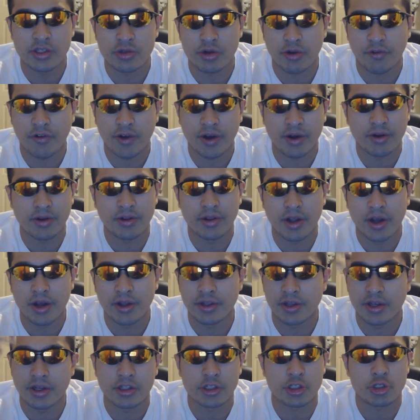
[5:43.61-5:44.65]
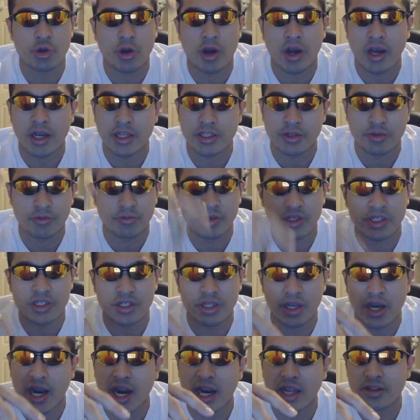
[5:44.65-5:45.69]
Trafalgar Law, and the other Straw Hats reached
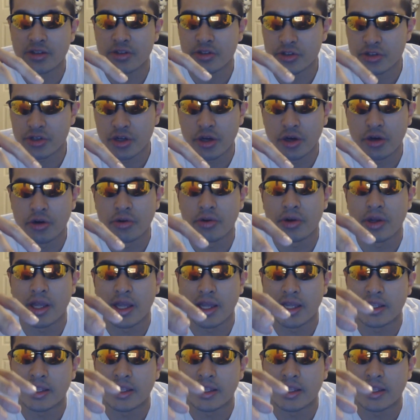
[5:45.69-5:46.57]
the island Zoe,